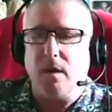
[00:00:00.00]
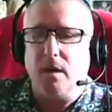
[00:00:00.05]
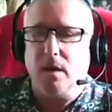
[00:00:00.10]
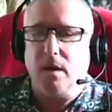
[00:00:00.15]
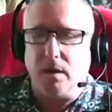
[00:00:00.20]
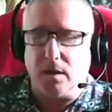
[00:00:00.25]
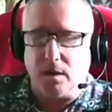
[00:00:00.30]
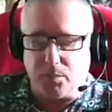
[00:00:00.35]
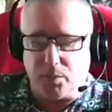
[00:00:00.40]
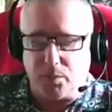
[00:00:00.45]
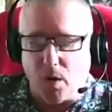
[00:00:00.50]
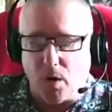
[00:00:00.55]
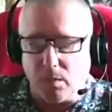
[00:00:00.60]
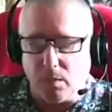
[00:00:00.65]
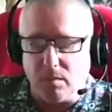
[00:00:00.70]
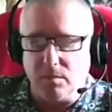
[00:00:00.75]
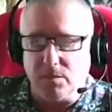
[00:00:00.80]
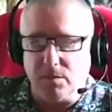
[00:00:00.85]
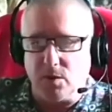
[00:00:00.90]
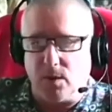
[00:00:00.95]
the
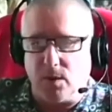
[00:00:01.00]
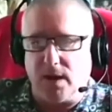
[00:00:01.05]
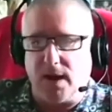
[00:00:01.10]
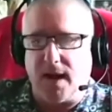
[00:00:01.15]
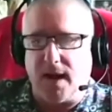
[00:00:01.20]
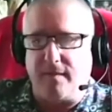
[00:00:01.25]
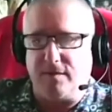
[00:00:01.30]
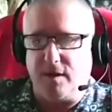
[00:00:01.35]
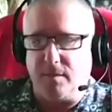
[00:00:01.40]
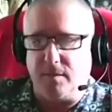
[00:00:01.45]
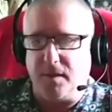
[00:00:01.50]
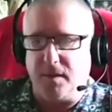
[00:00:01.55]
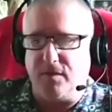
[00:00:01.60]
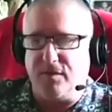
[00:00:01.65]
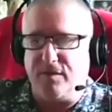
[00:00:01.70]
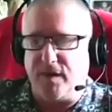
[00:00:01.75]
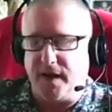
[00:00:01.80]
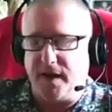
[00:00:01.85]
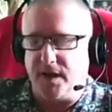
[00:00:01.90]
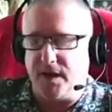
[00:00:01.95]
problems that will have to be
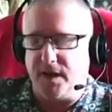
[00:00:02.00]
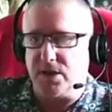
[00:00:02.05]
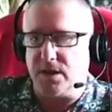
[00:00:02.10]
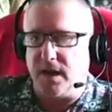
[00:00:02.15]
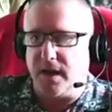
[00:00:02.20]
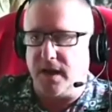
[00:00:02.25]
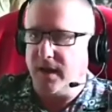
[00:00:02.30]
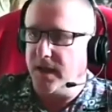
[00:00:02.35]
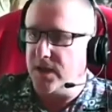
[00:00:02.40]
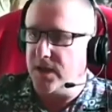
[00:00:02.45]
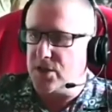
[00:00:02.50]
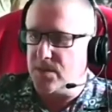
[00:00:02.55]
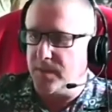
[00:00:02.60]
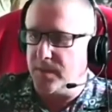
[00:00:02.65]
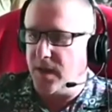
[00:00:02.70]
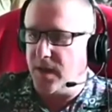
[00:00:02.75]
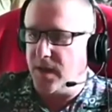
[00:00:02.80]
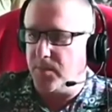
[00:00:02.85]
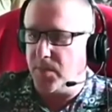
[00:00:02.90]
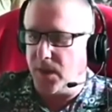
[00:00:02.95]
faced in its
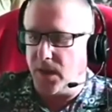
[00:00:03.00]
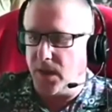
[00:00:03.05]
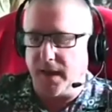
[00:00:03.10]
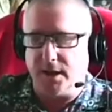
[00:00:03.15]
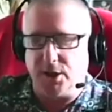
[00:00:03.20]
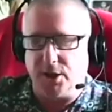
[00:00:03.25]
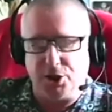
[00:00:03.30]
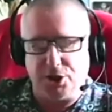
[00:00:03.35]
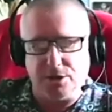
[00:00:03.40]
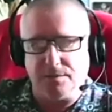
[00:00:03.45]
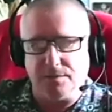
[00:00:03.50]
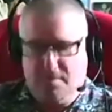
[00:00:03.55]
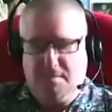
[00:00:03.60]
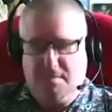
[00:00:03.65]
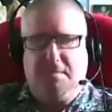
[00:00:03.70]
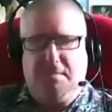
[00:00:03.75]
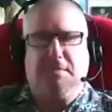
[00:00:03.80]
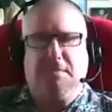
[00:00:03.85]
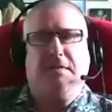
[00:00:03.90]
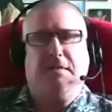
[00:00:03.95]
manipulation.
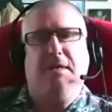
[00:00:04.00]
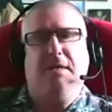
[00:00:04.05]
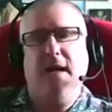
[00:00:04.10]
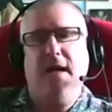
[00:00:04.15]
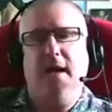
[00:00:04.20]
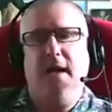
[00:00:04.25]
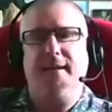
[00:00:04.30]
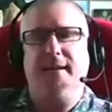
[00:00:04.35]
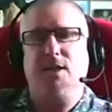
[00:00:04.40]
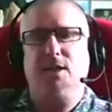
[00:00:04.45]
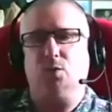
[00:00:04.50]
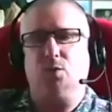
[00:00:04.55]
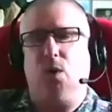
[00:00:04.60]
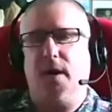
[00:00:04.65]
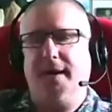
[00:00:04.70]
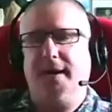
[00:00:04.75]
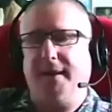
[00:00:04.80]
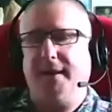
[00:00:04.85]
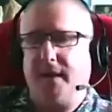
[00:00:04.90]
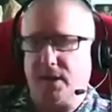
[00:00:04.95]
And that's why
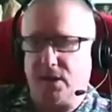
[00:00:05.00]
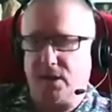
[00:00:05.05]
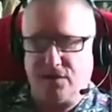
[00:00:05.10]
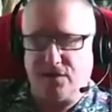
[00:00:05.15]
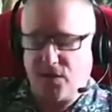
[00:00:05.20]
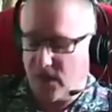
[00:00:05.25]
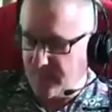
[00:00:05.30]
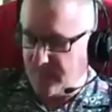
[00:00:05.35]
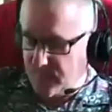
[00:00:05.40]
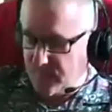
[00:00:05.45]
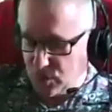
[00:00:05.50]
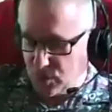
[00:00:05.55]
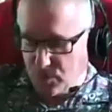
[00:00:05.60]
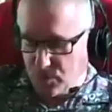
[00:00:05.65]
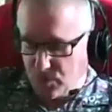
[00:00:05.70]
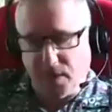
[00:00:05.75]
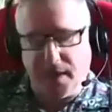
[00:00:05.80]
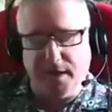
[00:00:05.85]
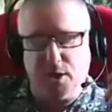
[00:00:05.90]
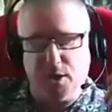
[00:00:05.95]
in this
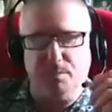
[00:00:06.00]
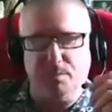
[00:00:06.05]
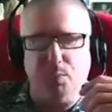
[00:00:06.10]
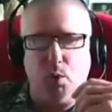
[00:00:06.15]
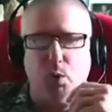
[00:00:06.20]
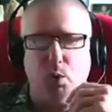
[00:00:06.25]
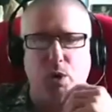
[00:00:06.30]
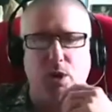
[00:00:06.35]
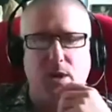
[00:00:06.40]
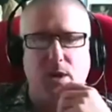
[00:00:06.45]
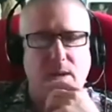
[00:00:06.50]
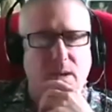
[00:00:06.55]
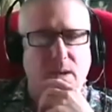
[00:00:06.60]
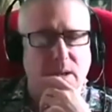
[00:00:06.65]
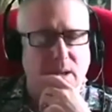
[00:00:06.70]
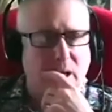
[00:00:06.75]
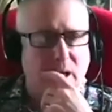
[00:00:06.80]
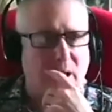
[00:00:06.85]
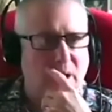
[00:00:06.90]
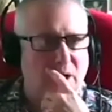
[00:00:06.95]
500-page book,
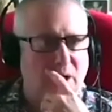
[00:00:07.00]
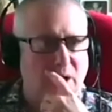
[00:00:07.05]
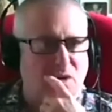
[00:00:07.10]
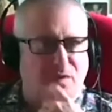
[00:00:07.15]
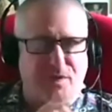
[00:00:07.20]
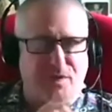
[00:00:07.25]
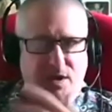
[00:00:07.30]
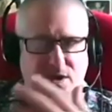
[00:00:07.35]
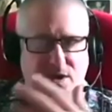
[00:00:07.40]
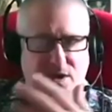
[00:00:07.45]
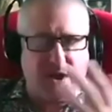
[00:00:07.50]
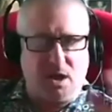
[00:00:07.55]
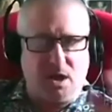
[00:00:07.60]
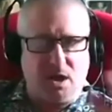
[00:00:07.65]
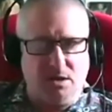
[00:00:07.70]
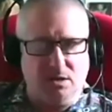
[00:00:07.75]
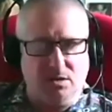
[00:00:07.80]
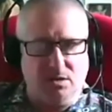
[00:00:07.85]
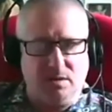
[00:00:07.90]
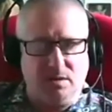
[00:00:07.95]
the first
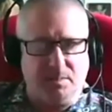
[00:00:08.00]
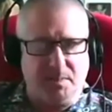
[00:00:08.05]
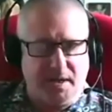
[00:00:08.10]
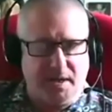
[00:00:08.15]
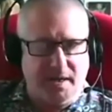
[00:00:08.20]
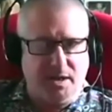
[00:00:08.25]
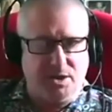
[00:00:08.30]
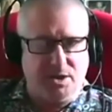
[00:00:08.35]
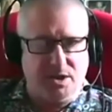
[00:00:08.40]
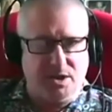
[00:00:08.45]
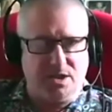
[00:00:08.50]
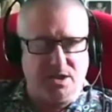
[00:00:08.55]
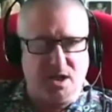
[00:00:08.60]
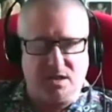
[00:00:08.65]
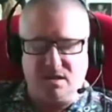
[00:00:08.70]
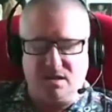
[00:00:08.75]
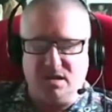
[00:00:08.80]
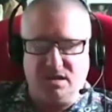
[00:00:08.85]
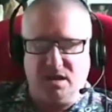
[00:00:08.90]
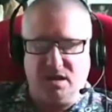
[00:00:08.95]
100 pages
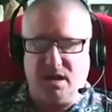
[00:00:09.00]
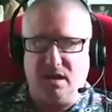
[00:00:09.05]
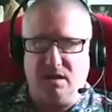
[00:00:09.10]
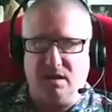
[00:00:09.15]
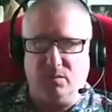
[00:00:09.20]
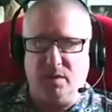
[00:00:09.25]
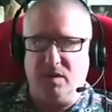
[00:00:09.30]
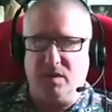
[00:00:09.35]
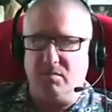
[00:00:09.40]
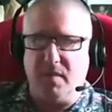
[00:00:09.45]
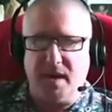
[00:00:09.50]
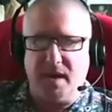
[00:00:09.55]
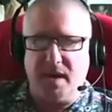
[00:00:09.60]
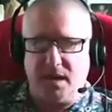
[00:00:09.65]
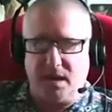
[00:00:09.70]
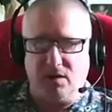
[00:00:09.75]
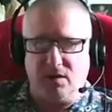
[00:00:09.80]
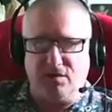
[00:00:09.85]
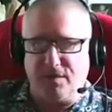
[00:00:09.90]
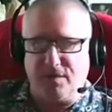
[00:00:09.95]
doesn't deal with
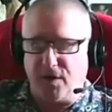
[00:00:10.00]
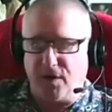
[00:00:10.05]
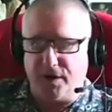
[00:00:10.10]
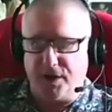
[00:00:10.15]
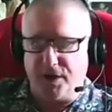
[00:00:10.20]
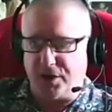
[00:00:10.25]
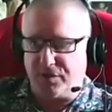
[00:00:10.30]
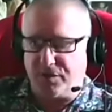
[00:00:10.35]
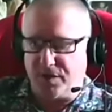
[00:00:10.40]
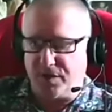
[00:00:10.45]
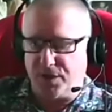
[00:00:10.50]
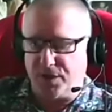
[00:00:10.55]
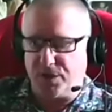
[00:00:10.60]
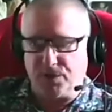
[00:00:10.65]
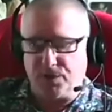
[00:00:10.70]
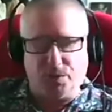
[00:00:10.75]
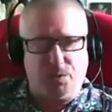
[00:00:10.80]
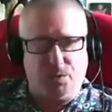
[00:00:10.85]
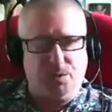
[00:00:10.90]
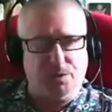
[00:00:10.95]
making furniture at
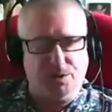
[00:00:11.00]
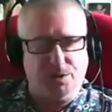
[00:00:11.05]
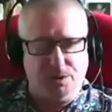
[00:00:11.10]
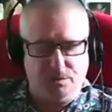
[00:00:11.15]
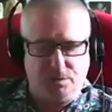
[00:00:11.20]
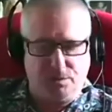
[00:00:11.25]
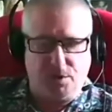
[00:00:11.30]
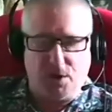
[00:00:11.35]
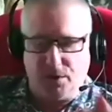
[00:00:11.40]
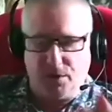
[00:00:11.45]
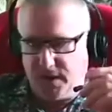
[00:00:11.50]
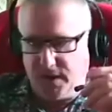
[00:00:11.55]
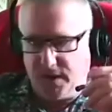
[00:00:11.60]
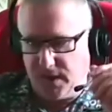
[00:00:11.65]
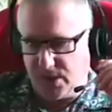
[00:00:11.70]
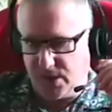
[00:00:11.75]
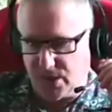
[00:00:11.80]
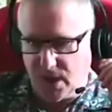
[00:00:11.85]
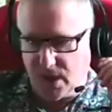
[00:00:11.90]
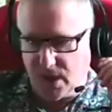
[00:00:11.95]
all. You've got these